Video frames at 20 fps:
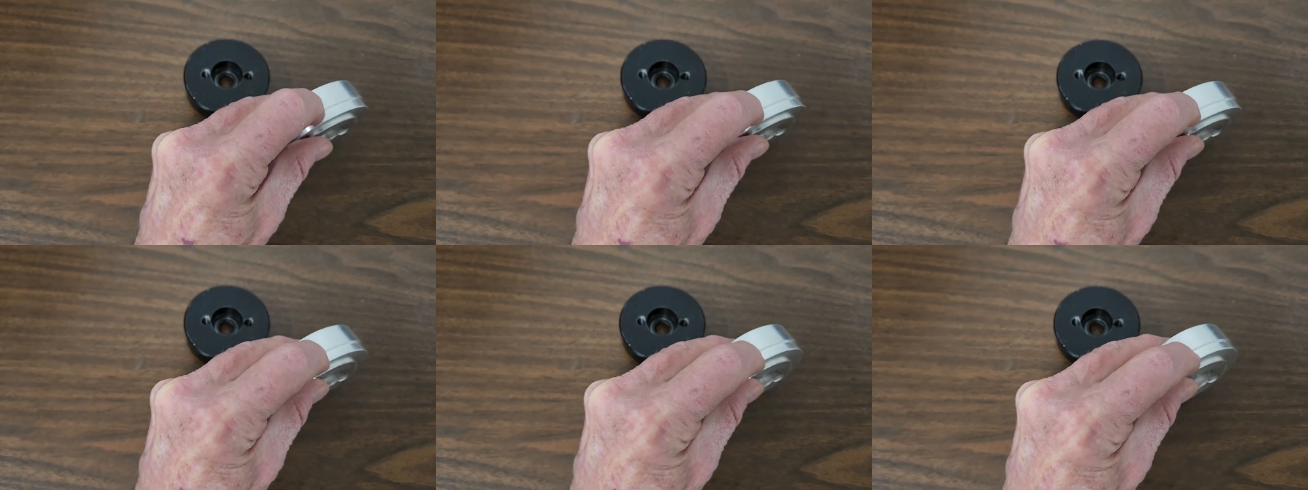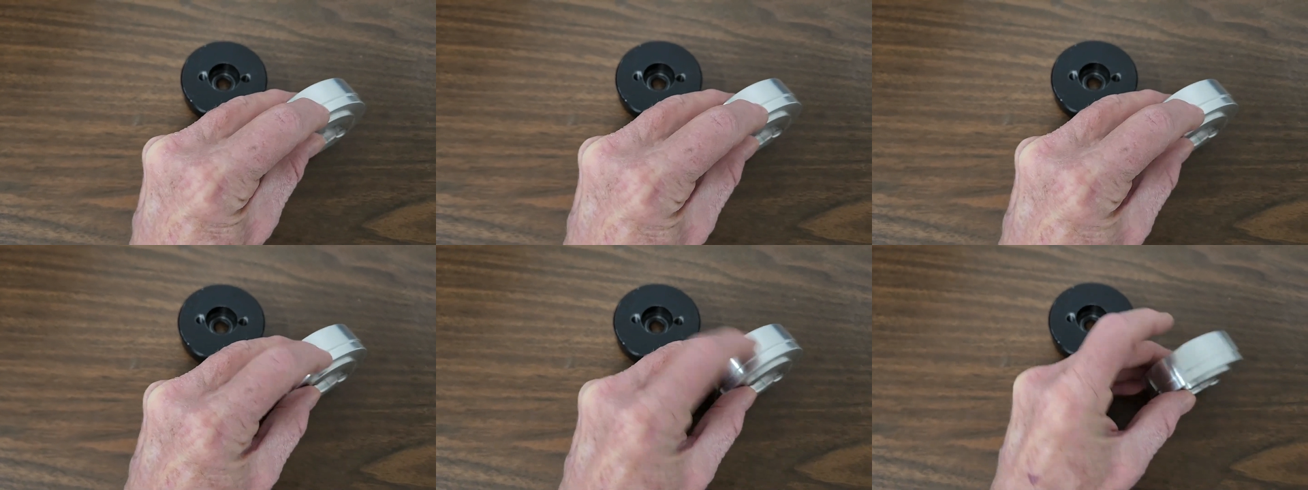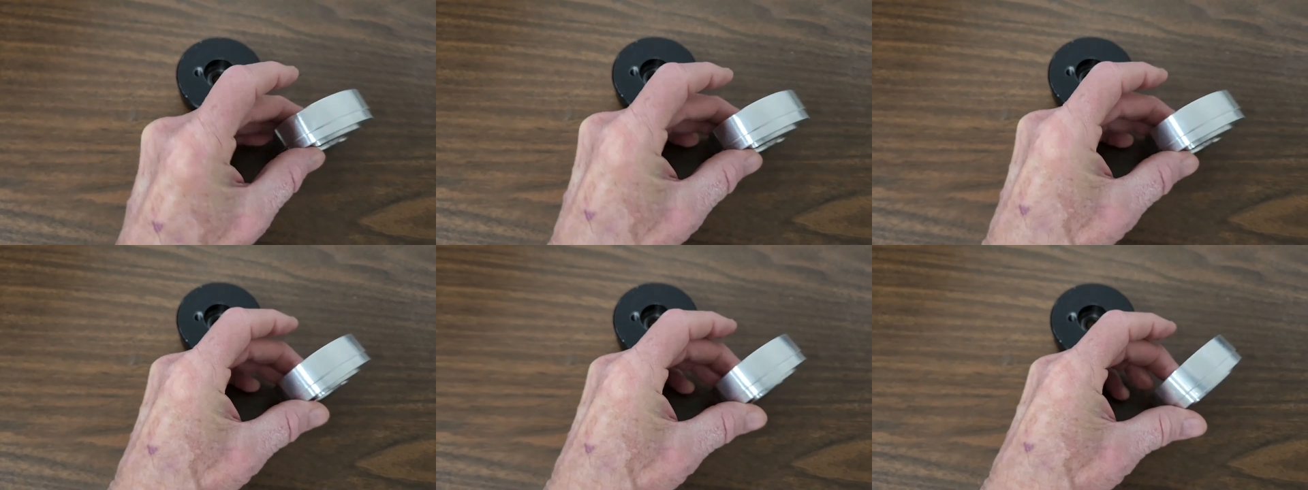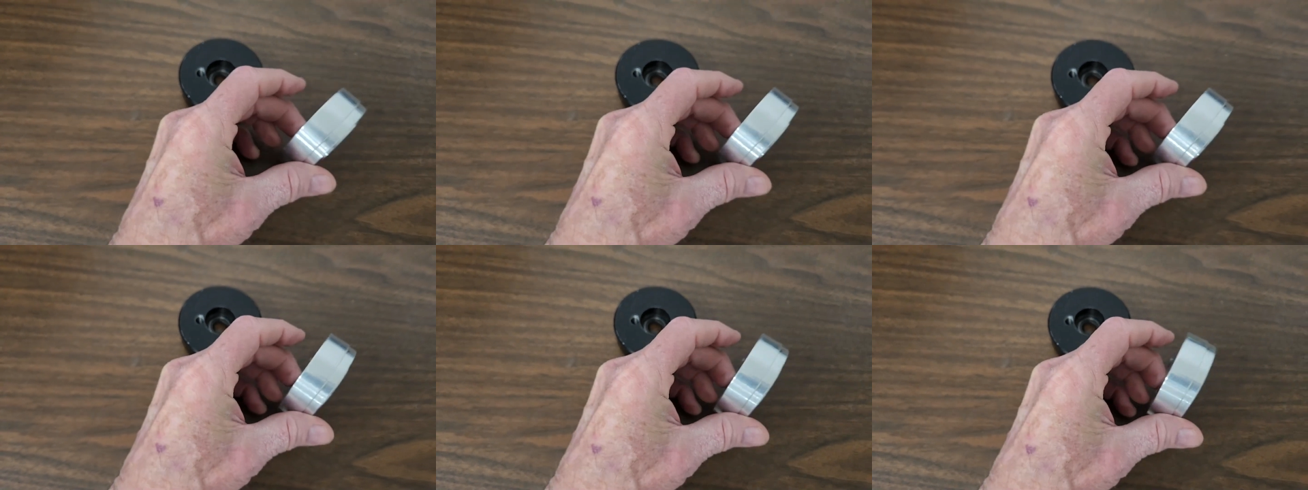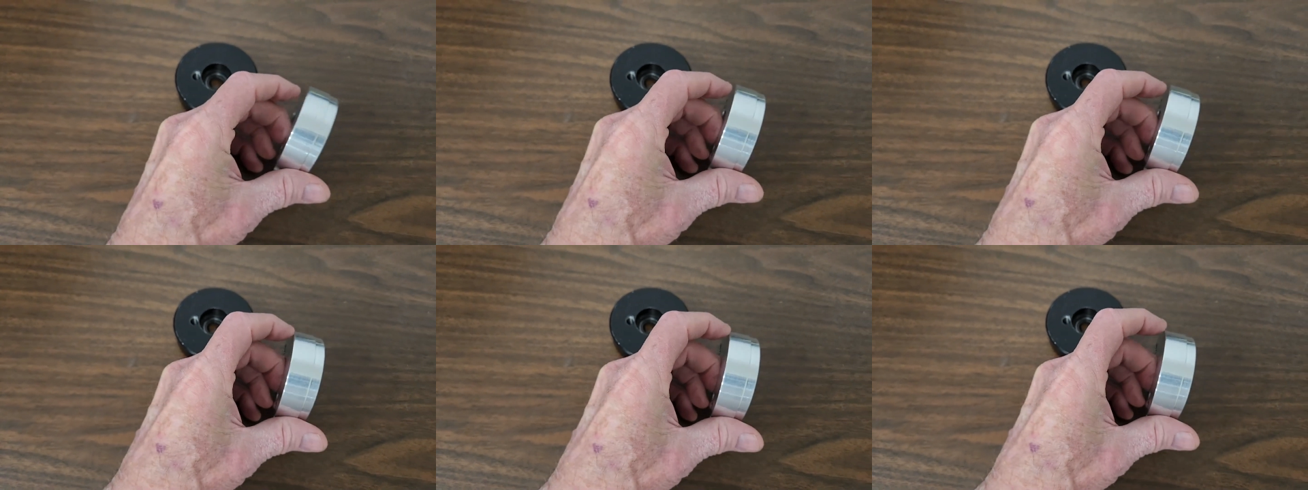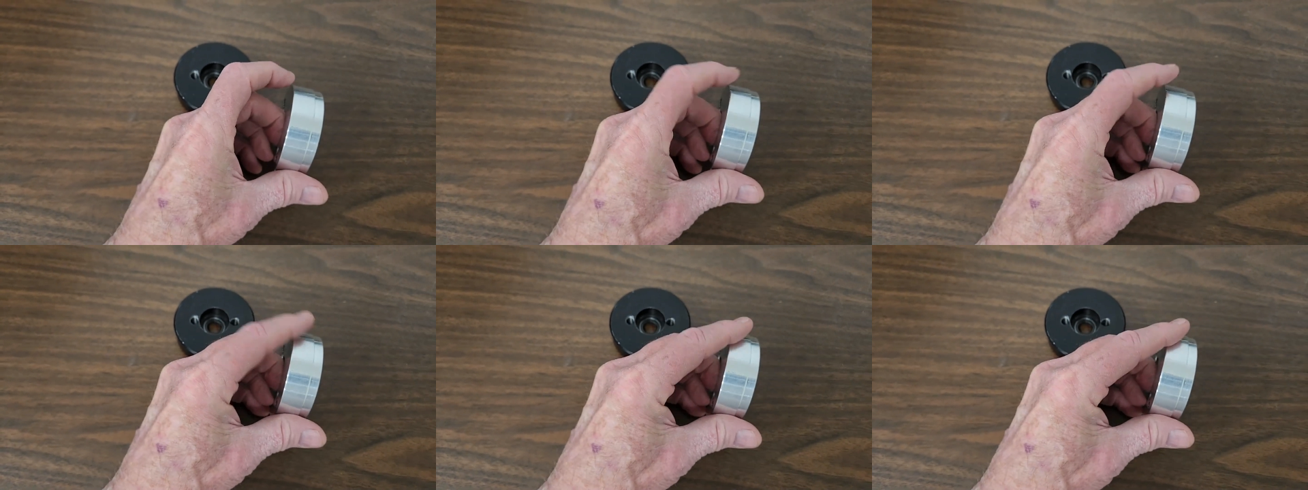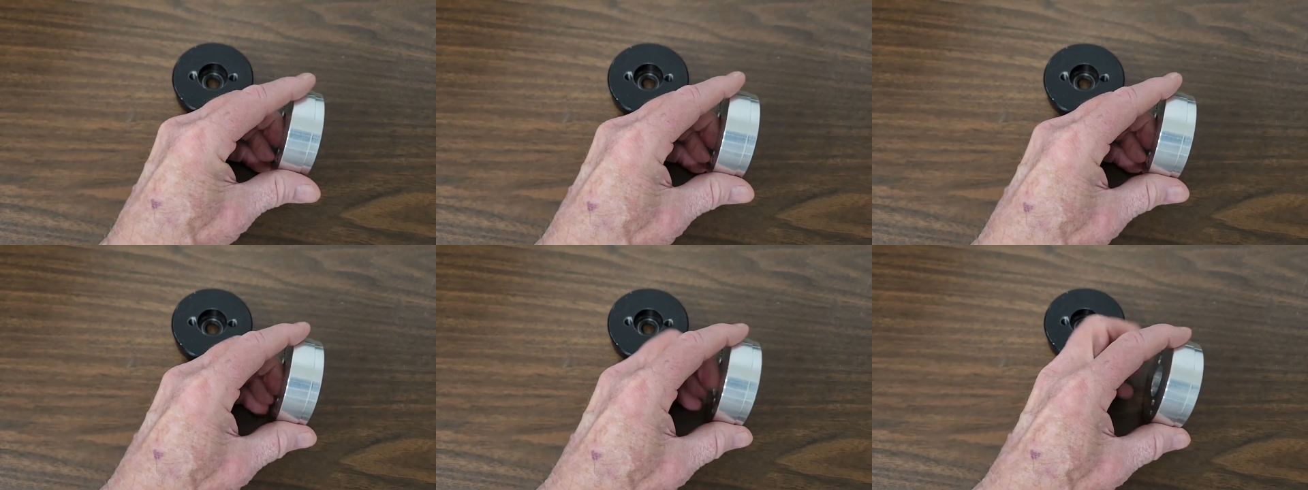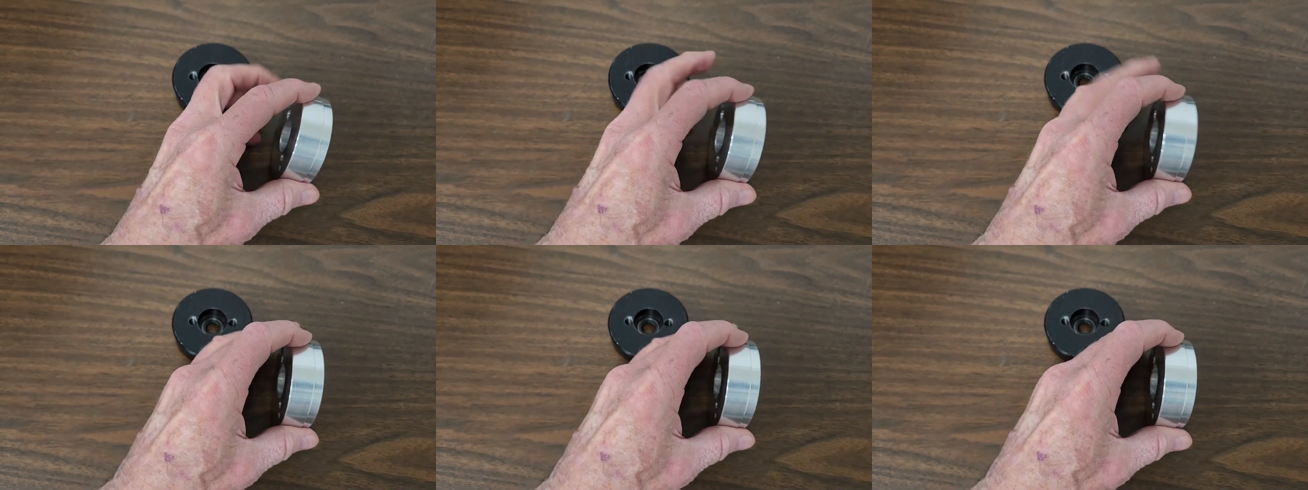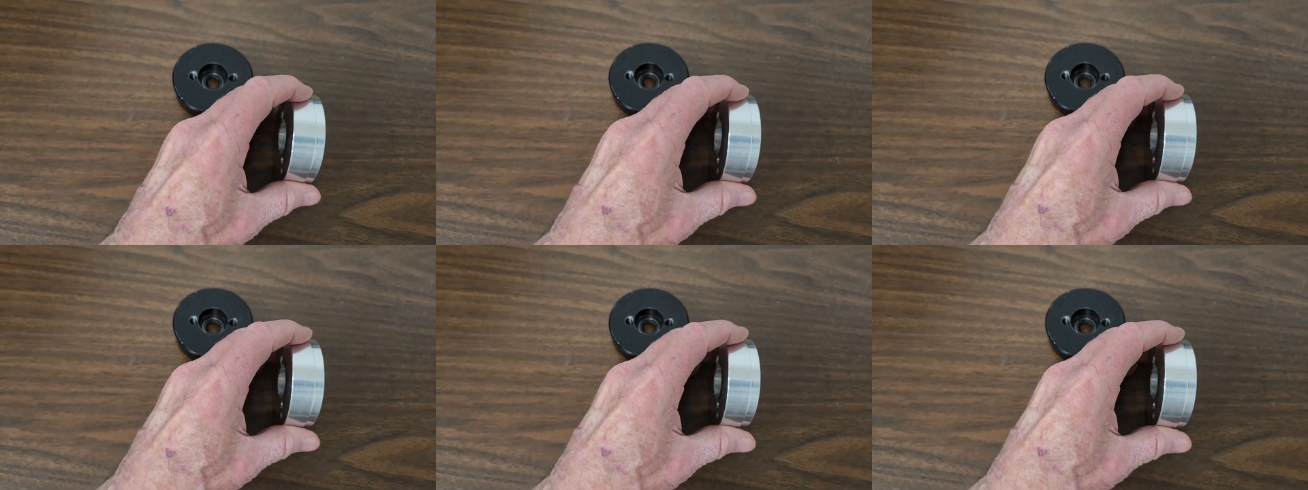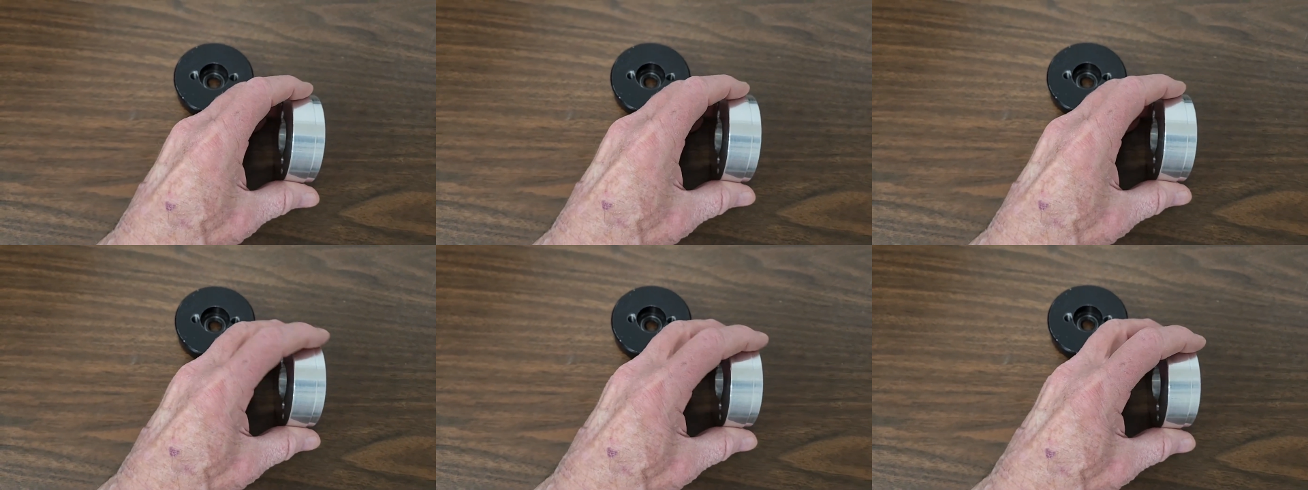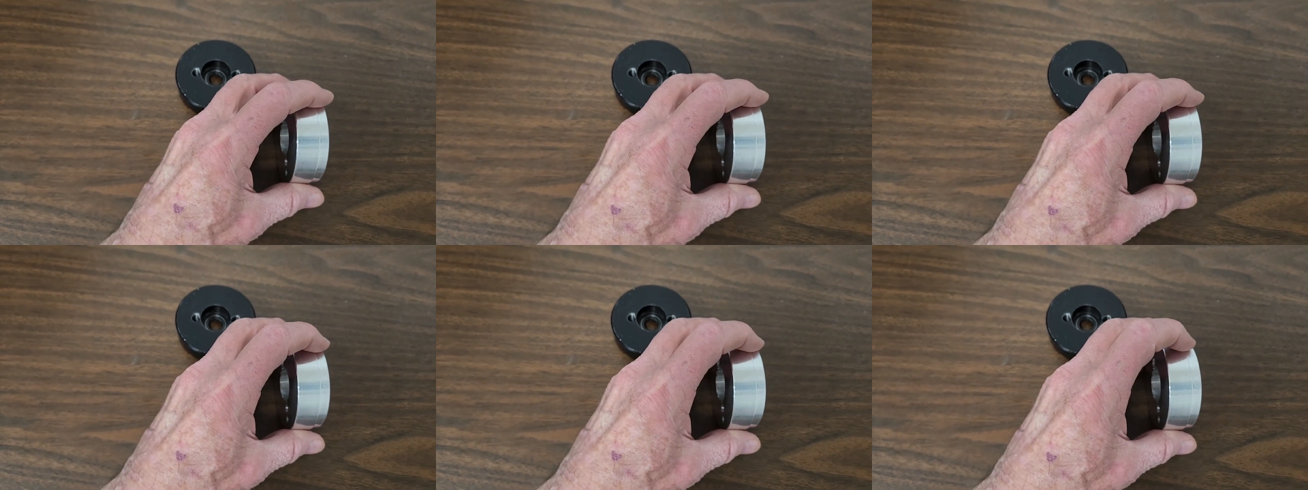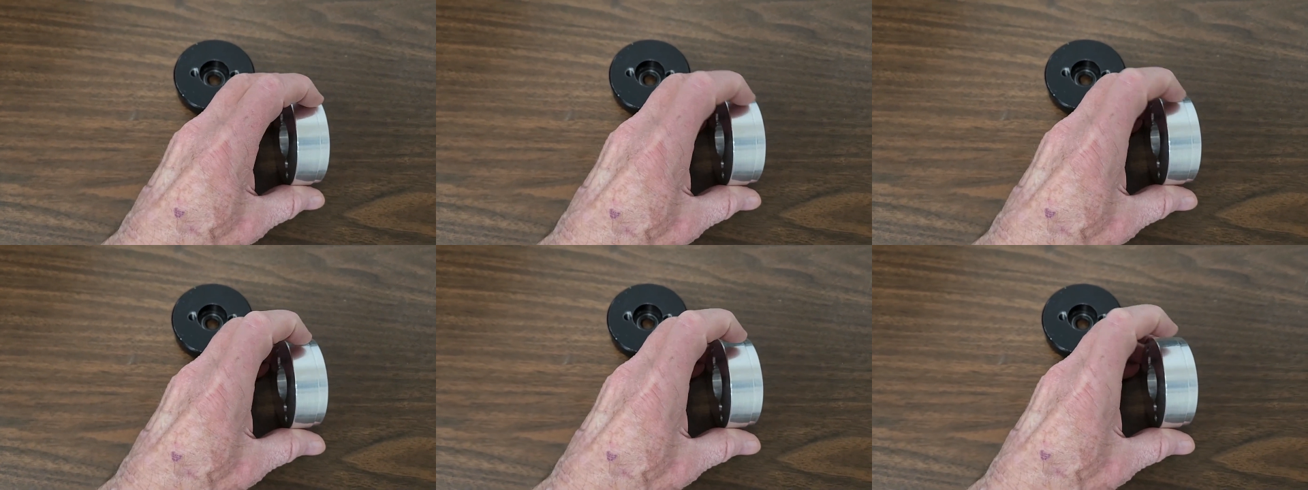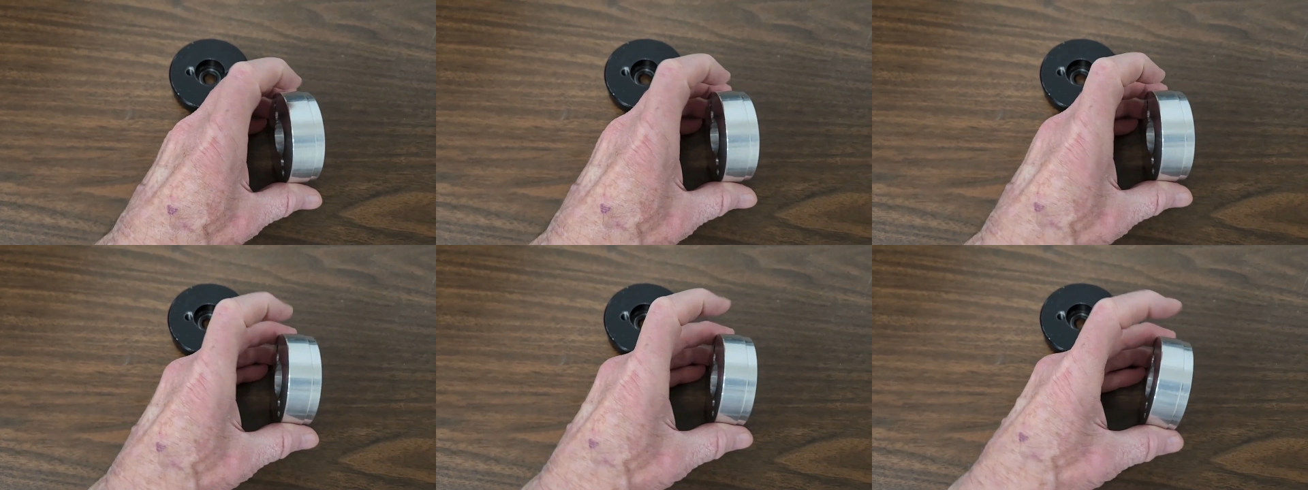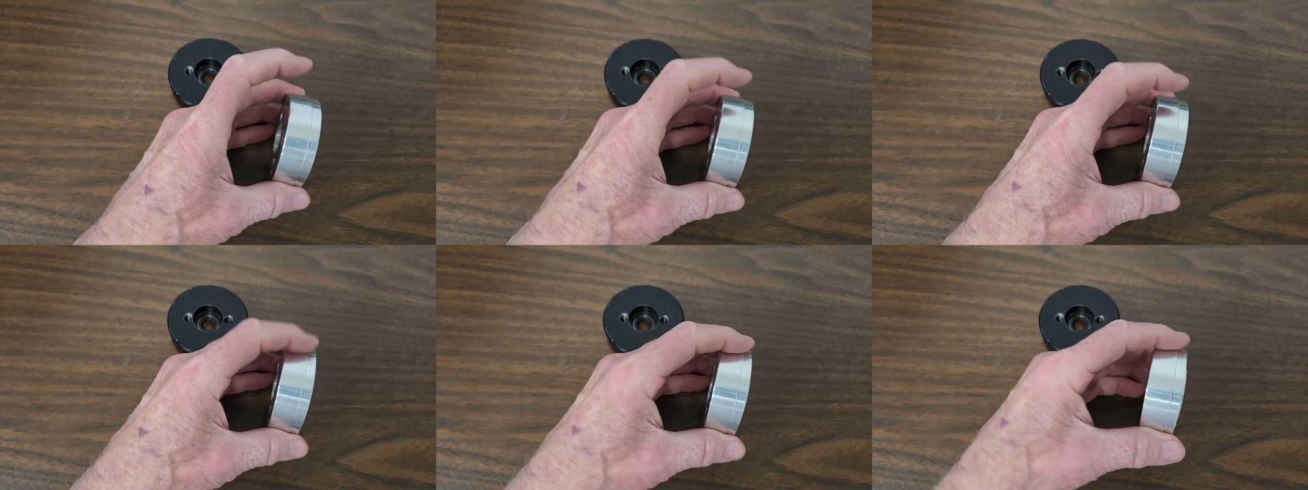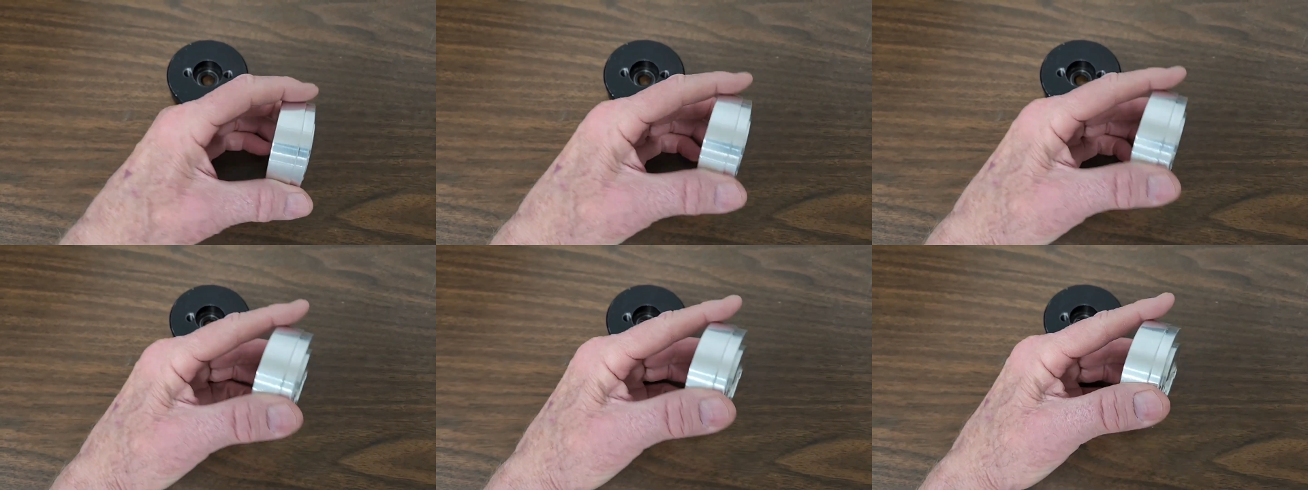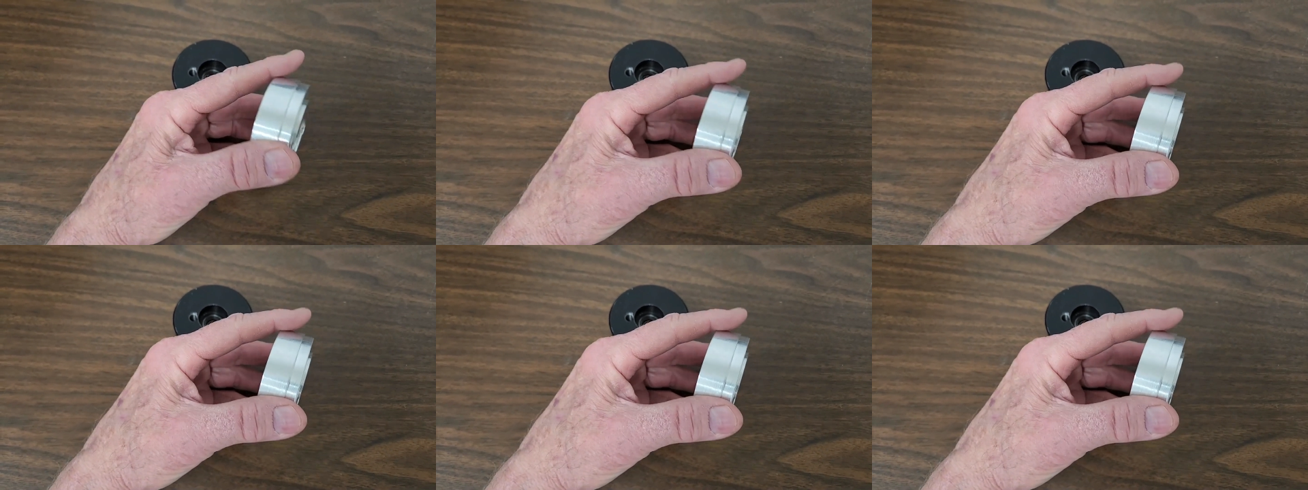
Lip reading: No face is visible, so there are no lips to read.